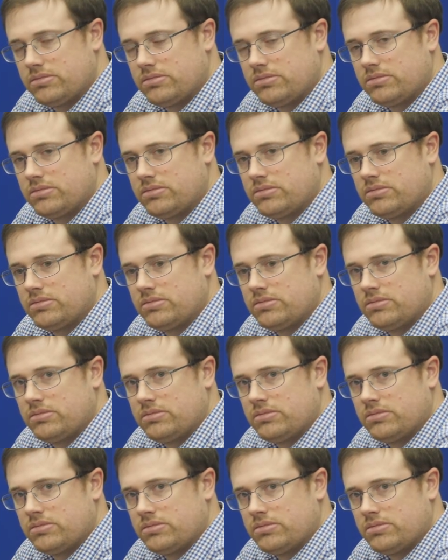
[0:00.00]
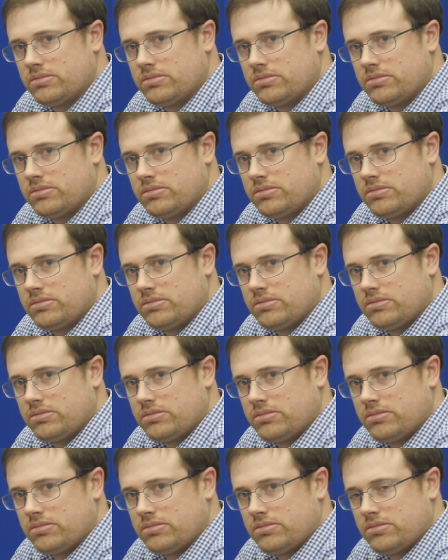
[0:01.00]

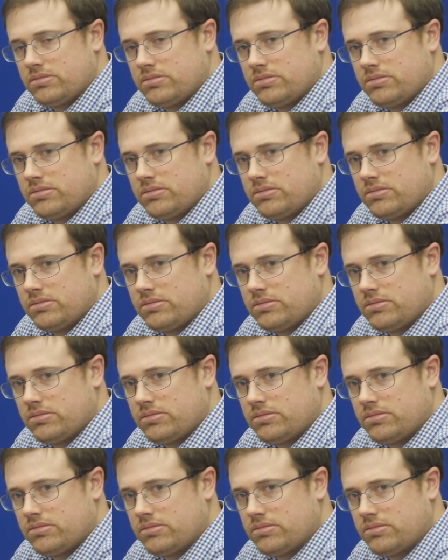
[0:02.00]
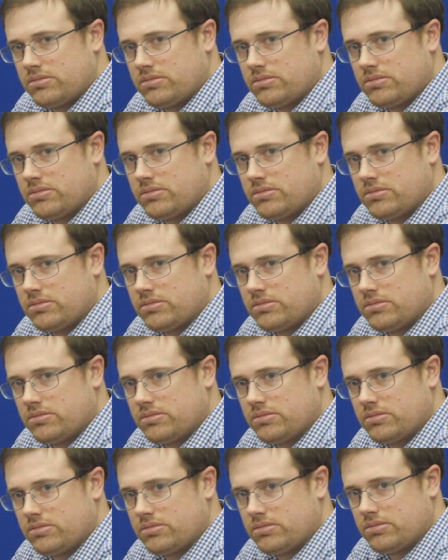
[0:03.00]

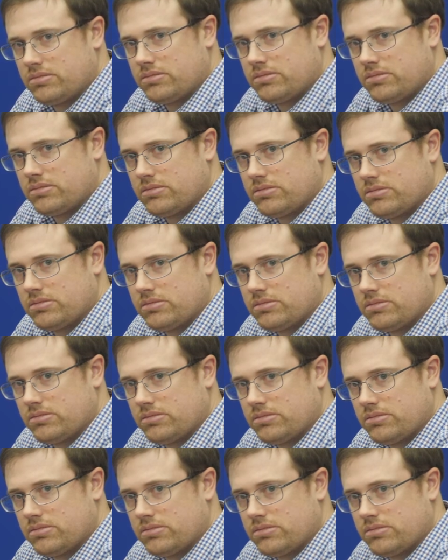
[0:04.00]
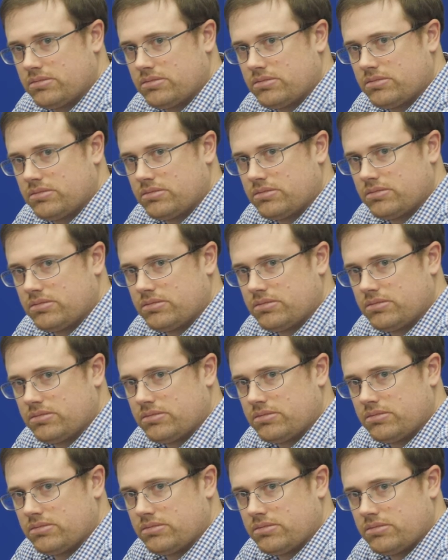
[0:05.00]

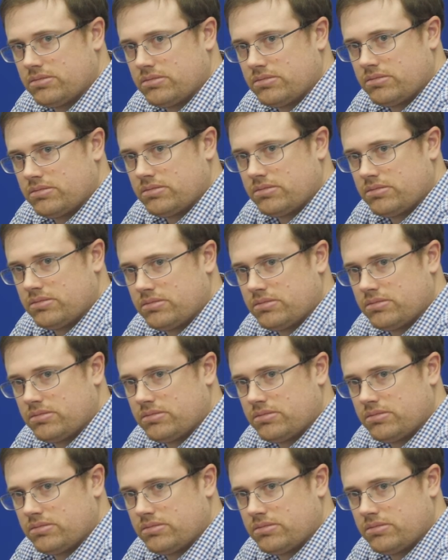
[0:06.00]
No words are spoken by the person on screen.